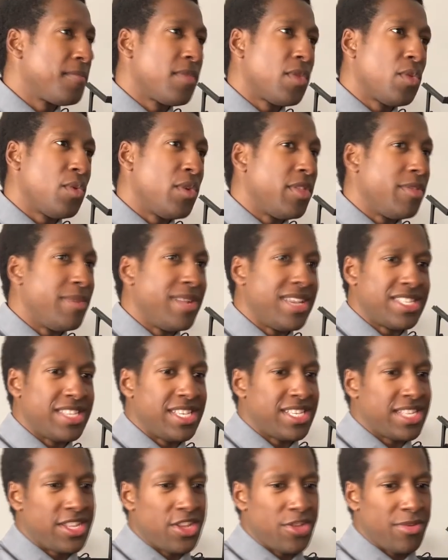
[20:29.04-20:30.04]
One of the biggest
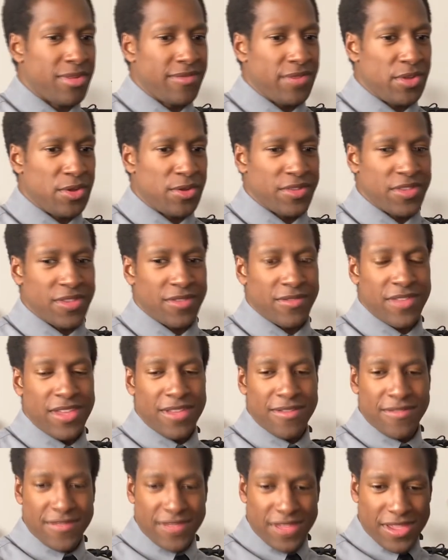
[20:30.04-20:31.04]
things I tell my viewers,
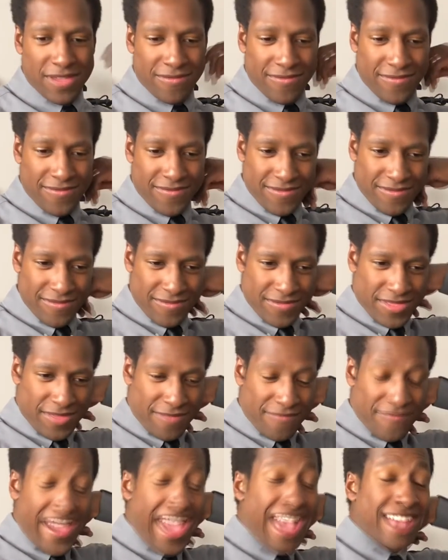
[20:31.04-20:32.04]
if the
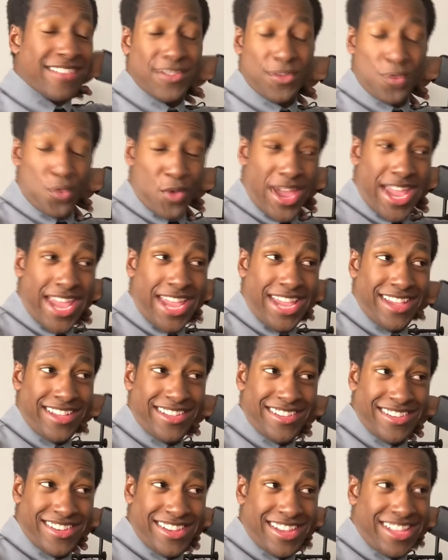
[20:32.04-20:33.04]
fastest way
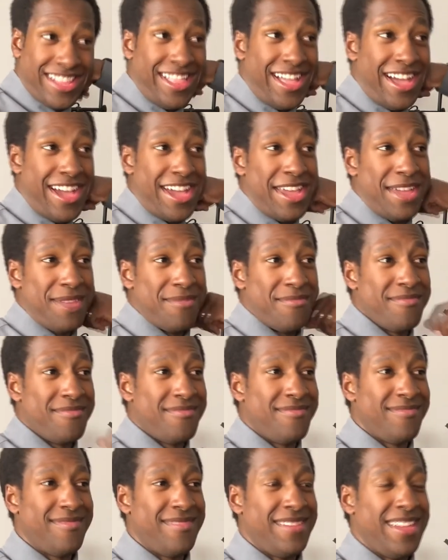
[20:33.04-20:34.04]
to climb
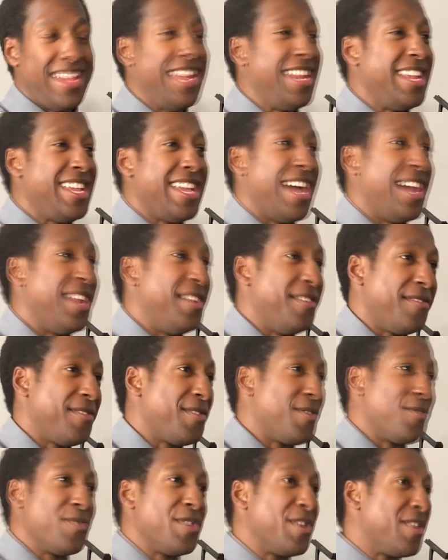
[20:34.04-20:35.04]
any kind of
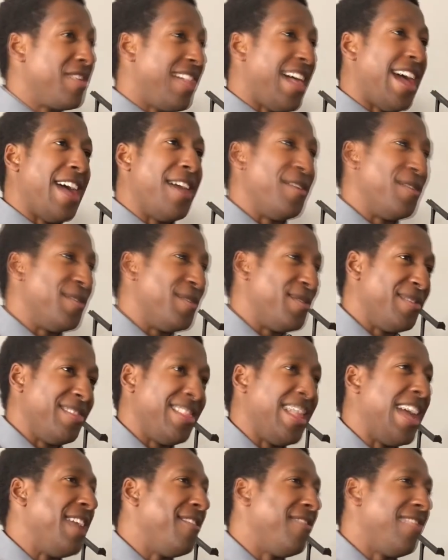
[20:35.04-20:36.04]
career ladder,
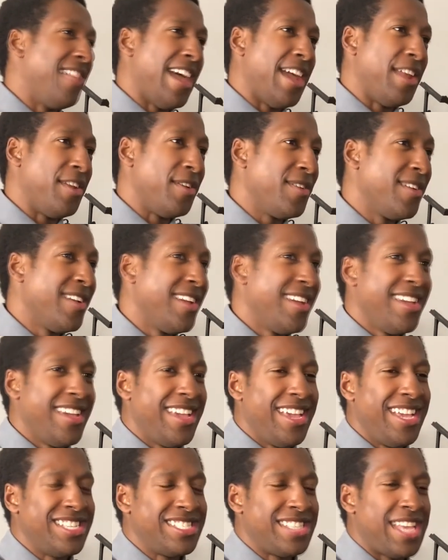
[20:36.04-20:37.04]
life ladder,
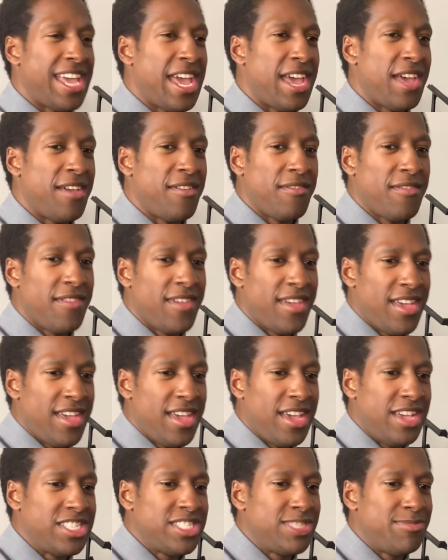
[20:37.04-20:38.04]
is to have
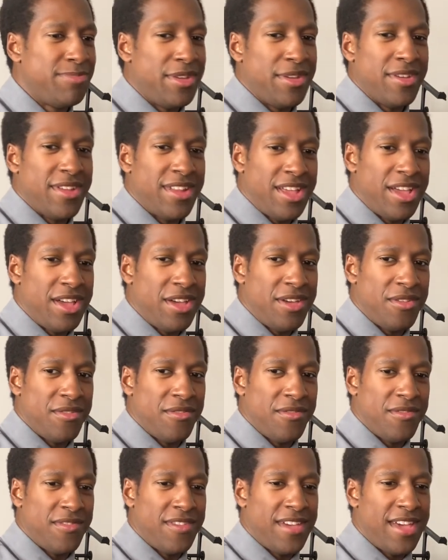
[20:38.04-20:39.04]
a spirit
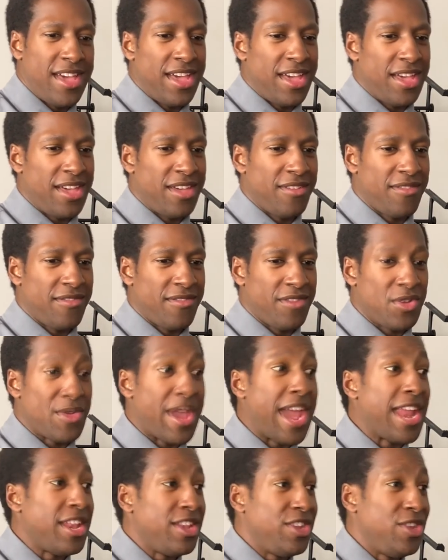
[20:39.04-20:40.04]
of
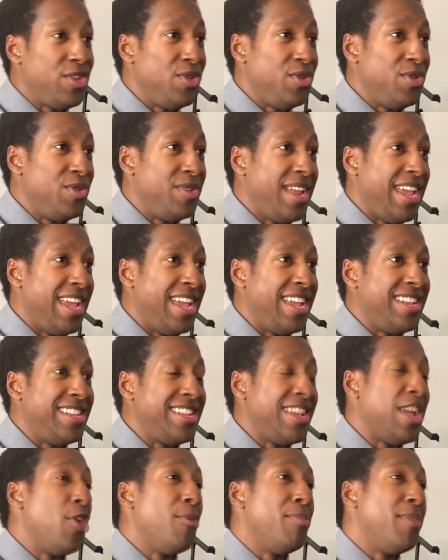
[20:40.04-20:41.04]
gratitude and to
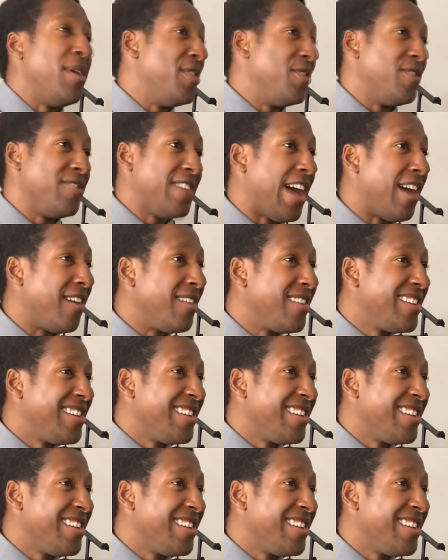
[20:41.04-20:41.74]
help others out.